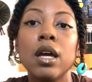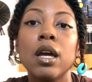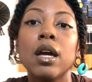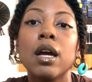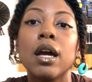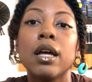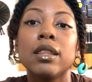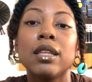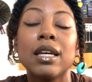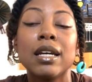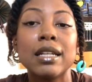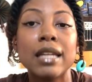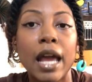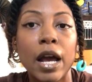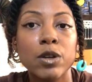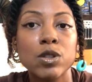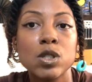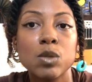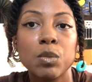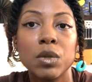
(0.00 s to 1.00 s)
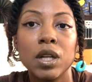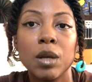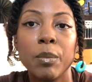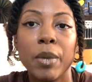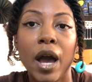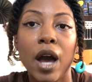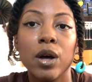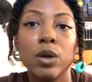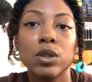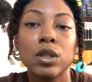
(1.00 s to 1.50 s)
the announcement
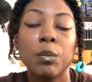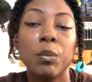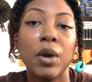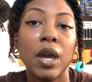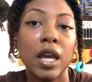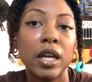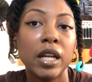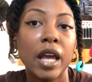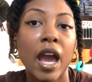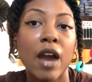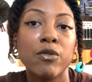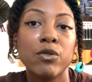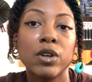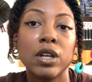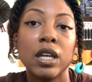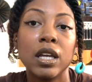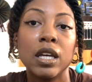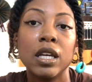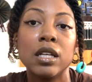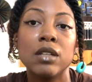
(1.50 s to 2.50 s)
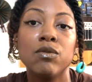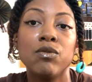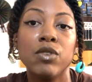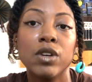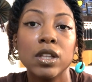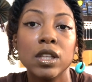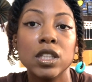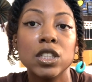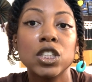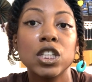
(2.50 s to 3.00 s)
about the Pan-African
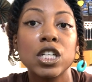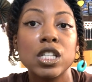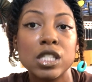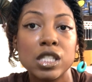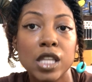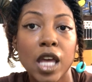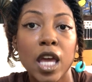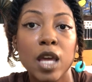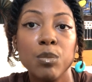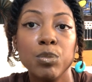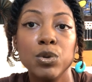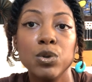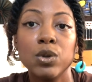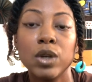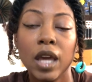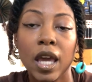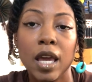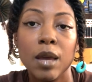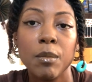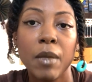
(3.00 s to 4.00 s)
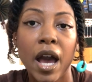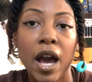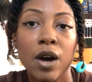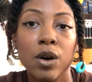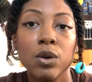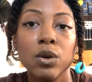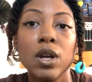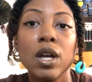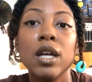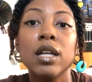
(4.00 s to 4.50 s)
Village Asebu came out.
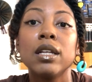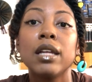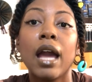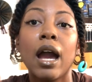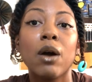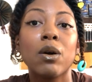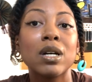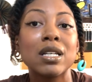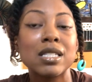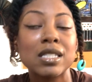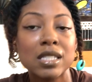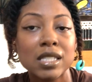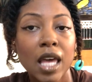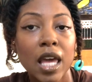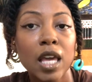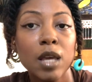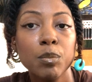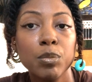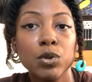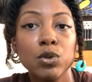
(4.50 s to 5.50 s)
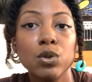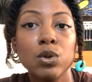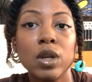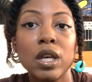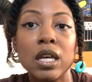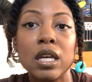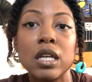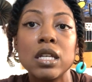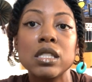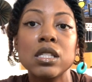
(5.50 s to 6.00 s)
Now, Asebu
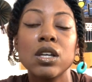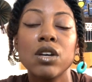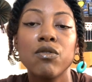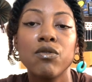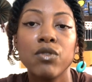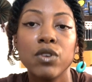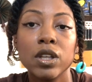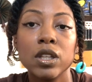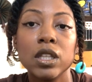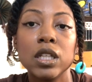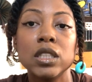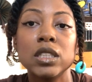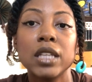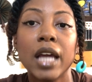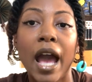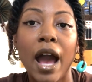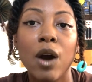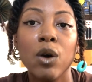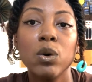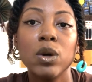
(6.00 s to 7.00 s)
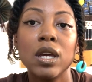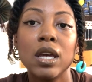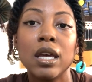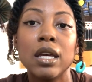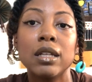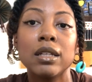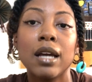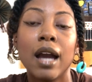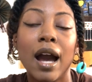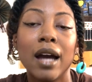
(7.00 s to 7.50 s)
is a village out in
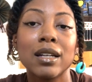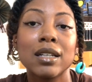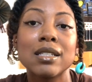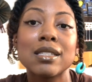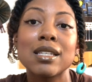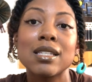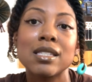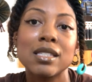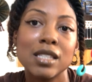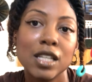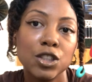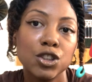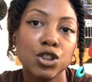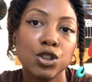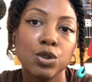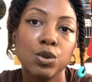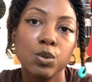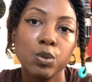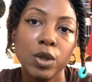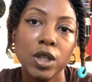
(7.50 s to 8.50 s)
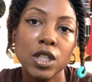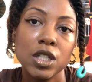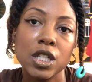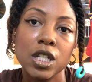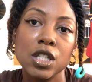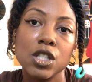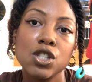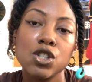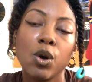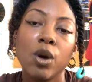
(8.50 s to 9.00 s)
Ghana's central region.
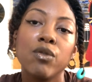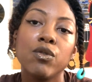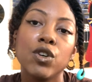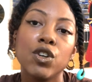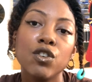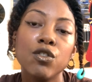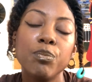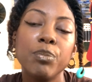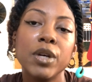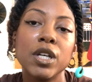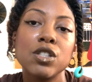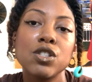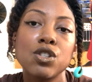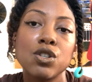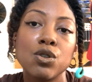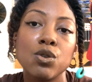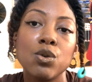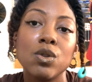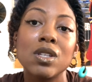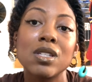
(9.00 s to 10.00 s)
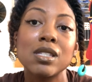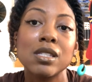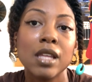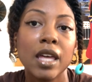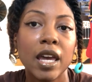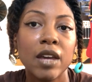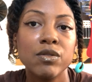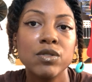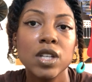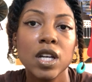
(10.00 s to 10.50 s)
So if you've been to the
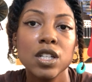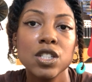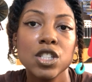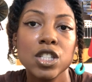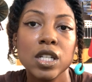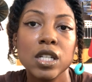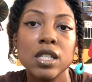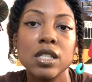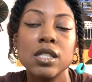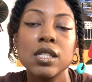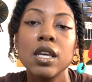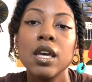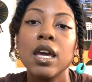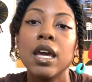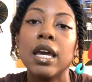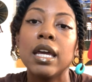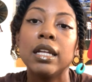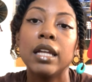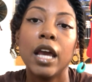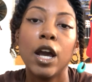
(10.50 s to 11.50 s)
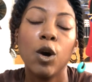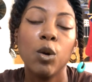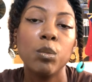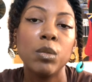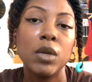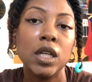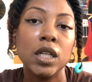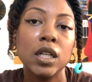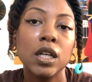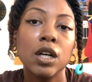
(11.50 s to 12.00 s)
slave dungeons in
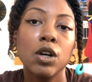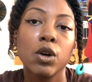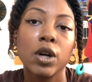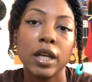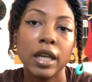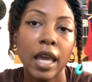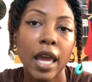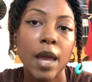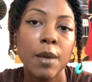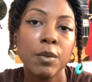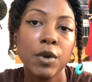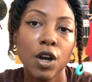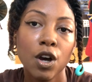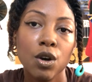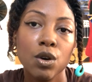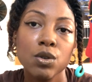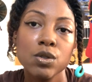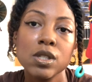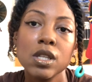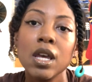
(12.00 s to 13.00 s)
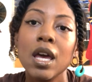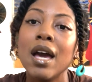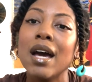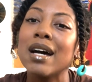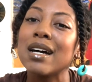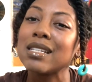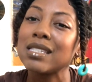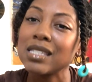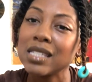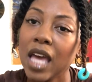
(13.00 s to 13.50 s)
Elmina or Cape Coast,
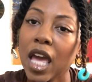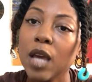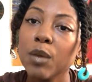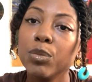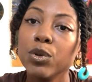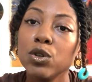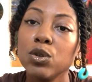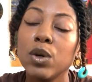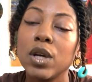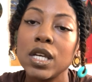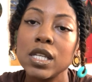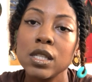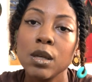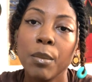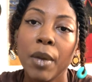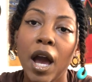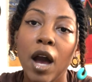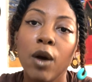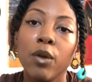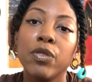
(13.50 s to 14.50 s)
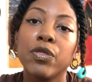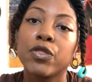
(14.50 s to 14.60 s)
Asebu is about